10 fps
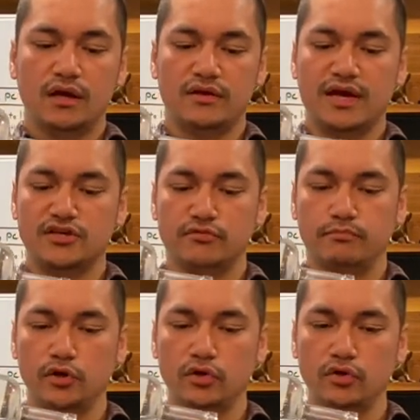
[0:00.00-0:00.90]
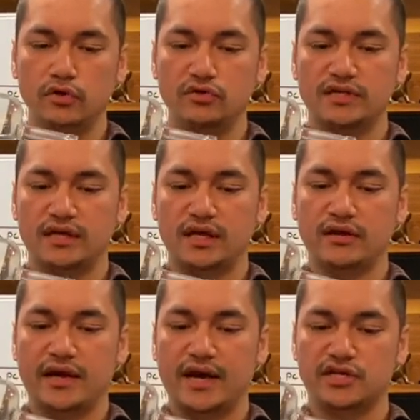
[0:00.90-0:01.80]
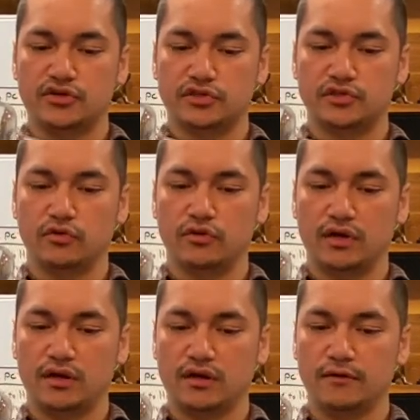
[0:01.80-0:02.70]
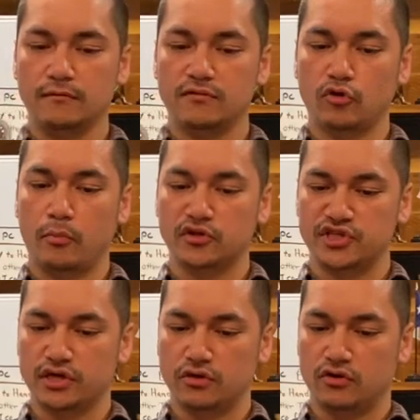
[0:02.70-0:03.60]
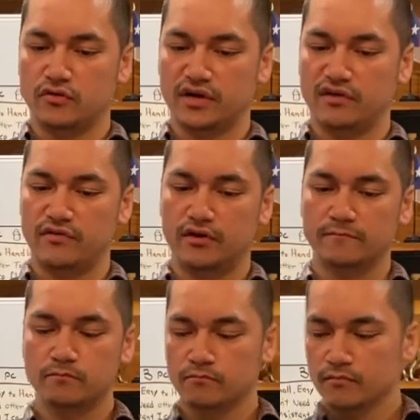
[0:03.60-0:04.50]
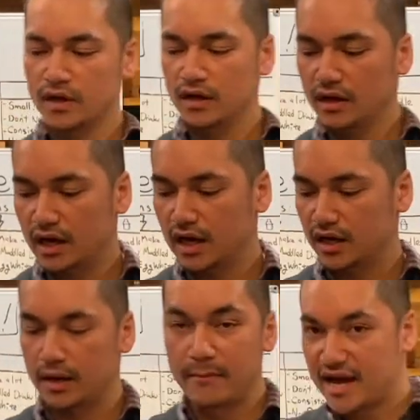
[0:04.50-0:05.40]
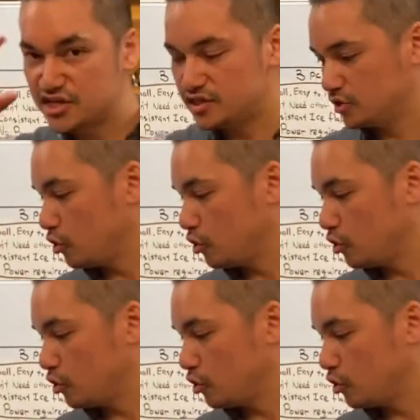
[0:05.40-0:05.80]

And you add your booze and then you add your soda, Topo Chico, whatever. Uh, imagine a